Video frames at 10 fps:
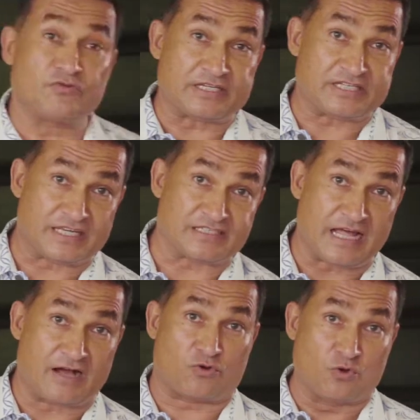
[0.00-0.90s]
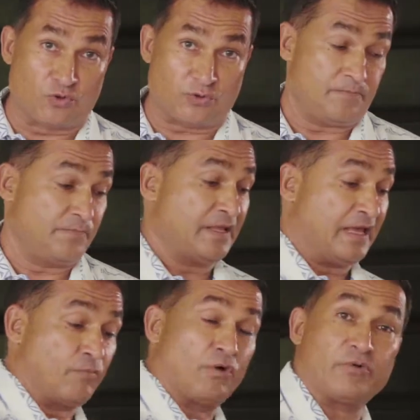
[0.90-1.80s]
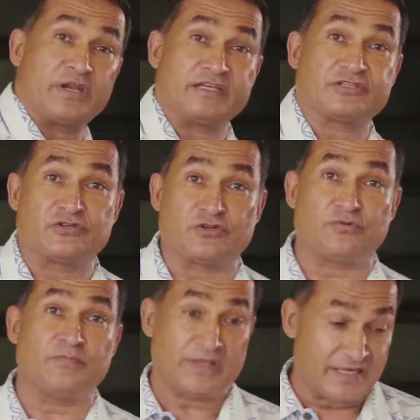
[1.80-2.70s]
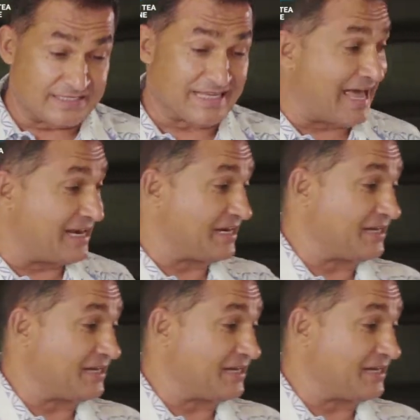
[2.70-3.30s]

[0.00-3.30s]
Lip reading: dressing is now cool, and what we need to do is add it